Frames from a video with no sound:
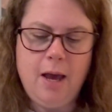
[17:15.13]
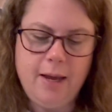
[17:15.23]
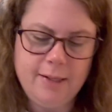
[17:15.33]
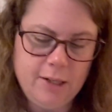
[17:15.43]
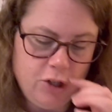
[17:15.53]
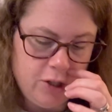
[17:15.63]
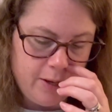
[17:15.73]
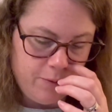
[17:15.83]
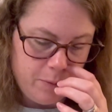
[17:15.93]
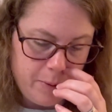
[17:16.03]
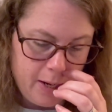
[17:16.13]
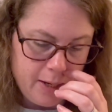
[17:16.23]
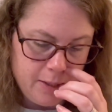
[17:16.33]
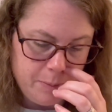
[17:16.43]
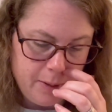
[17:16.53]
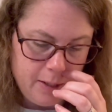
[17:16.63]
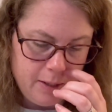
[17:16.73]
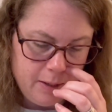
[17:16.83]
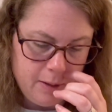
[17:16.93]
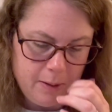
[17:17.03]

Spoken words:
I stitched that for my husband.